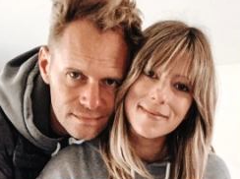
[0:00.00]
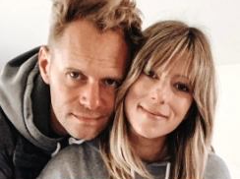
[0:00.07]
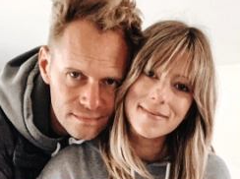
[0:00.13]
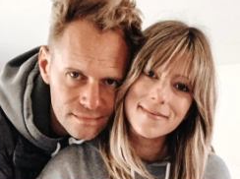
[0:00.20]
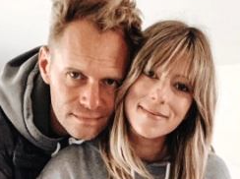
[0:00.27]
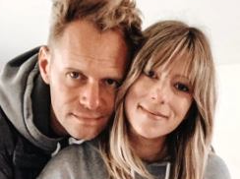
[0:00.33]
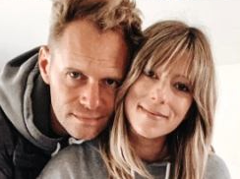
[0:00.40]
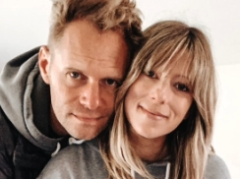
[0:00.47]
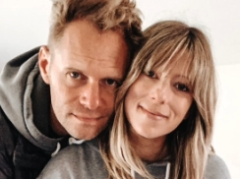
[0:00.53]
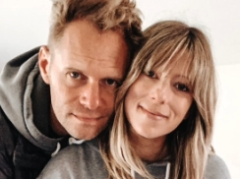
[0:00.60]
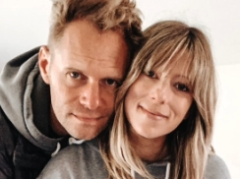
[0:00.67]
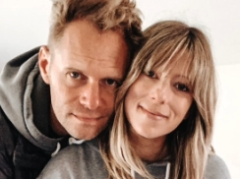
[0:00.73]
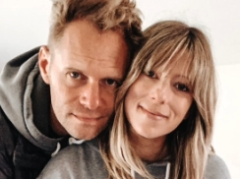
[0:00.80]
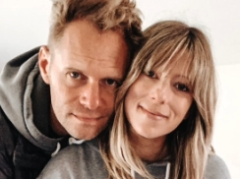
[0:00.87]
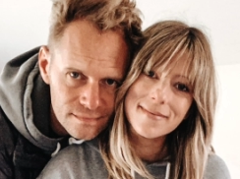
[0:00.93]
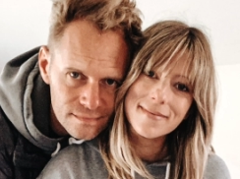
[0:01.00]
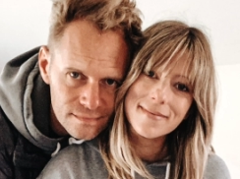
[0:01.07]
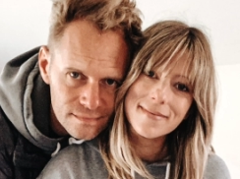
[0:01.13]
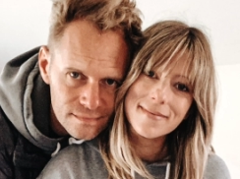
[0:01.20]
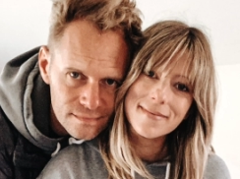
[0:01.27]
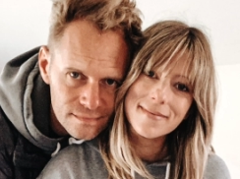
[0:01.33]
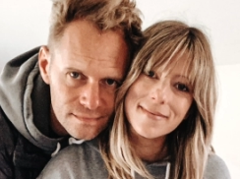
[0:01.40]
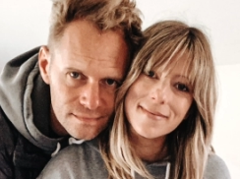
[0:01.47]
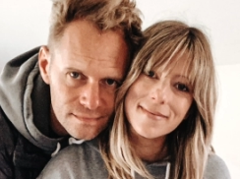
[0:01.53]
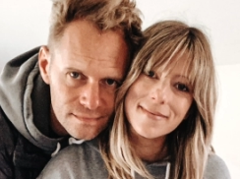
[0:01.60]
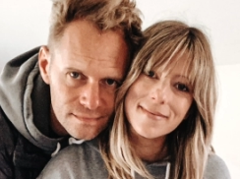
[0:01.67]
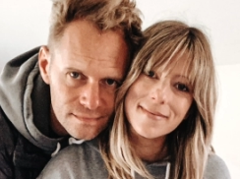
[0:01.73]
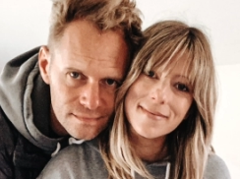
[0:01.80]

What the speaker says: (silence)